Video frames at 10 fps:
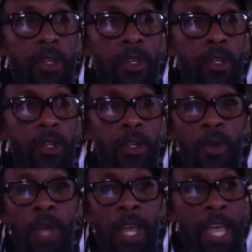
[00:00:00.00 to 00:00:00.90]
you
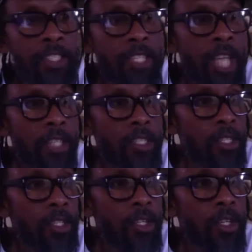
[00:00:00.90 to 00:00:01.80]
realize that
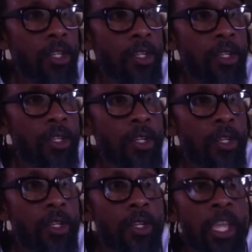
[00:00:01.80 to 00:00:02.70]

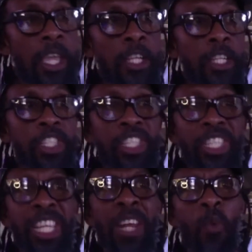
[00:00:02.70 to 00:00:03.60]
the English
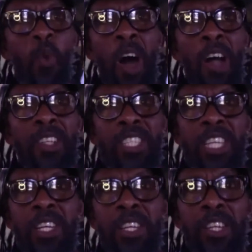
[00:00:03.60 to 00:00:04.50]
still wanted